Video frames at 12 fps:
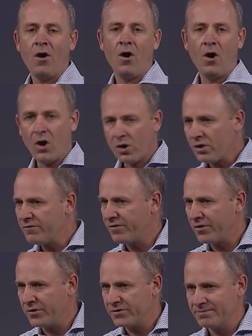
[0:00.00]
All of
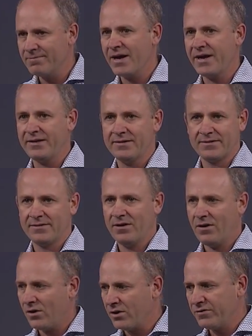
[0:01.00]
those mights,
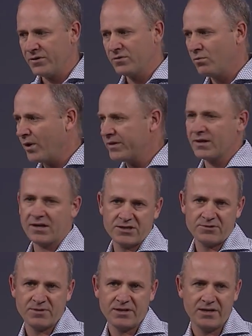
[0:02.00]
all of those what the
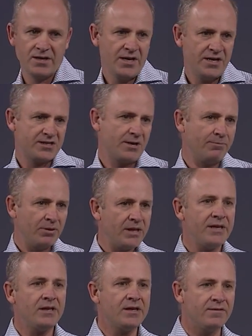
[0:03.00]
customer did, is
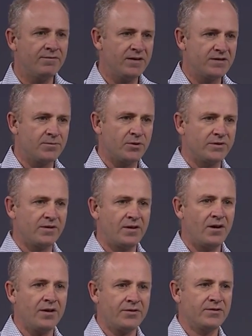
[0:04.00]
completely invisible to the
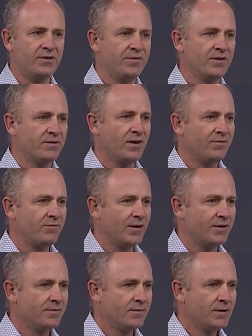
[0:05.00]
authors of the
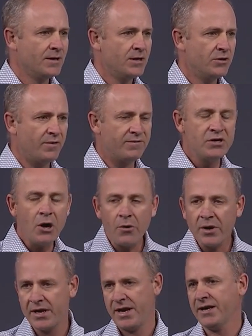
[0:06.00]
software. You have no
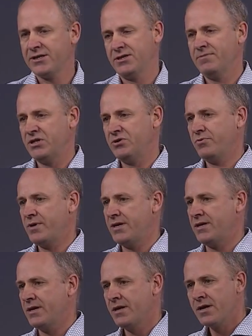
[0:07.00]
connection
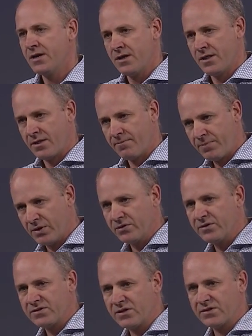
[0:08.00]
between the
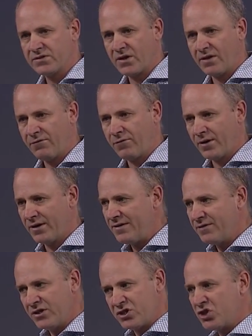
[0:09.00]
builders of the software,
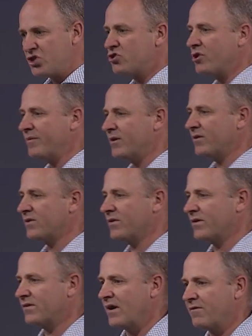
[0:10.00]
even the distributors of
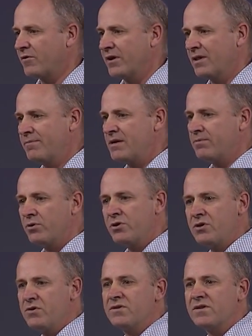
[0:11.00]
the software, and the people who
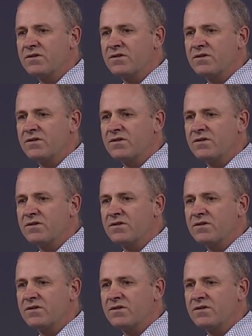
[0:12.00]
use the